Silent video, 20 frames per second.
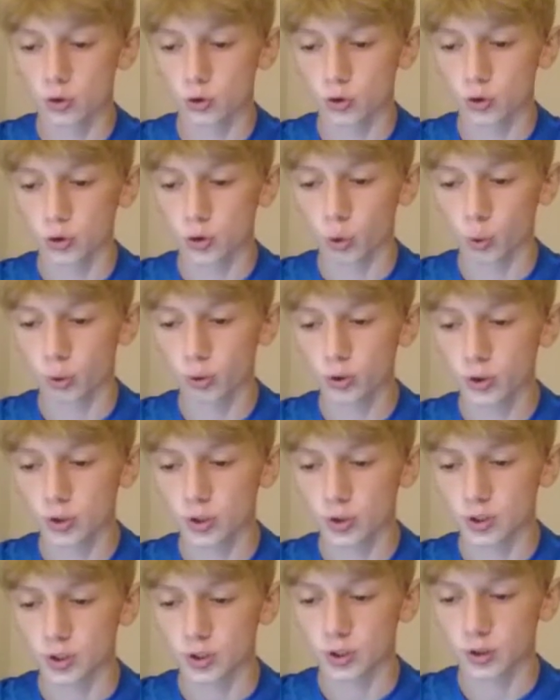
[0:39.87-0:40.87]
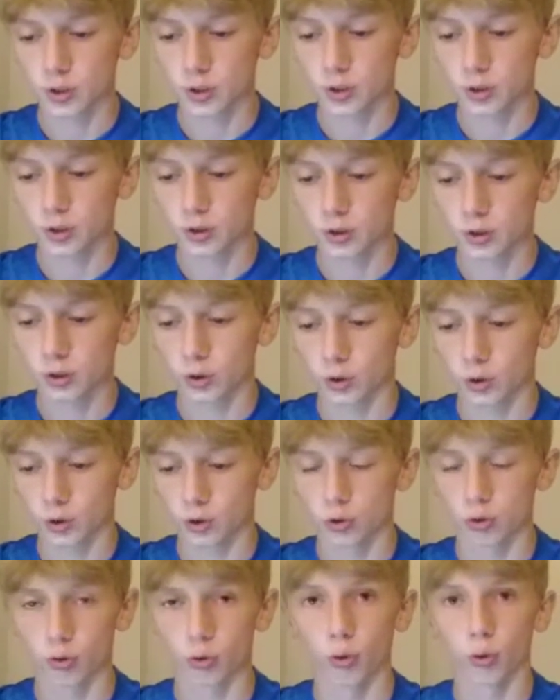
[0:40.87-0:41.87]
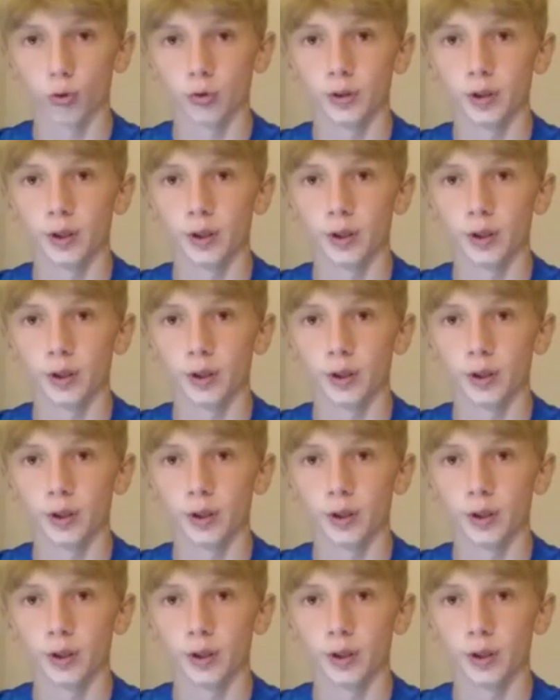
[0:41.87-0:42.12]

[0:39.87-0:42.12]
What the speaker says: Georgia just controlled